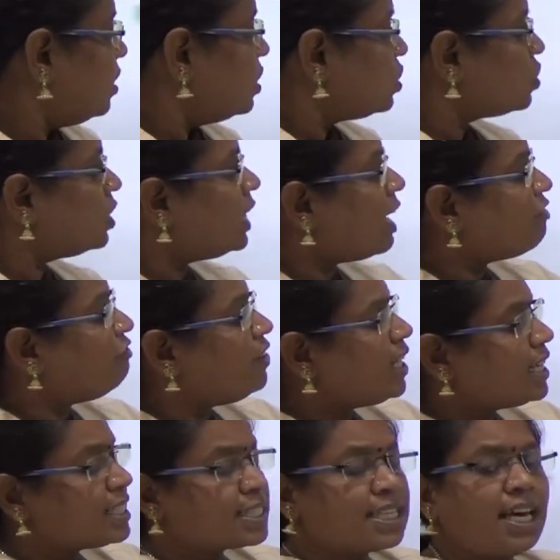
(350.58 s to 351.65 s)
So they have
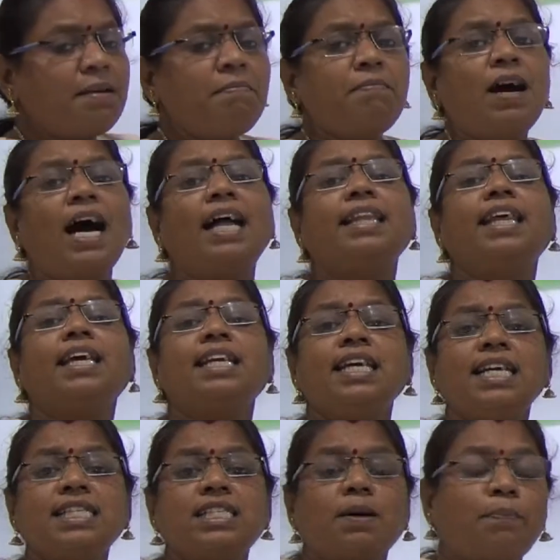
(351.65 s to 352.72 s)
weak stem and they
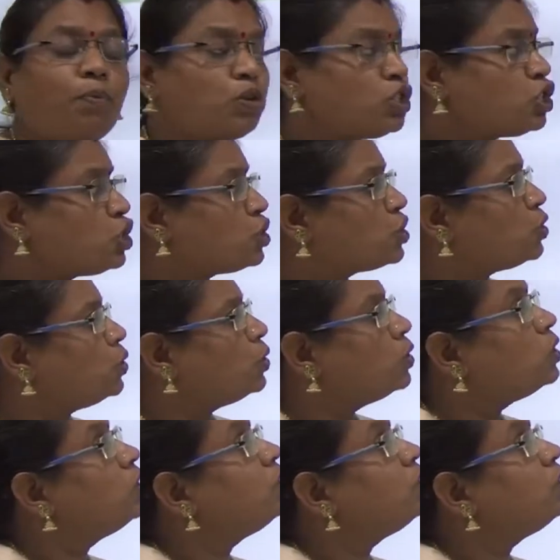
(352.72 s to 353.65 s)
need support to grow.